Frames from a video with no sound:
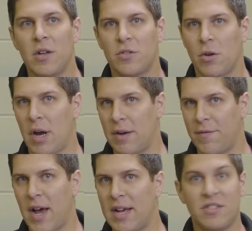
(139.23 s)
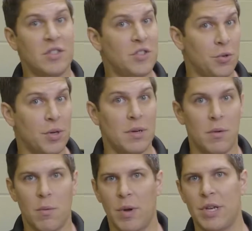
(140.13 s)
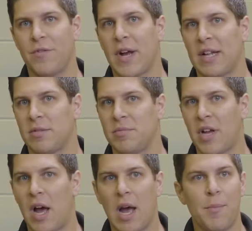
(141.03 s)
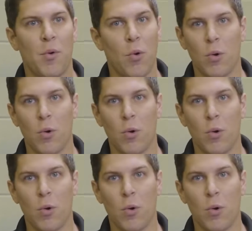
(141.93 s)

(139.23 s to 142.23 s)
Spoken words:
so I advise to do it when you've got some time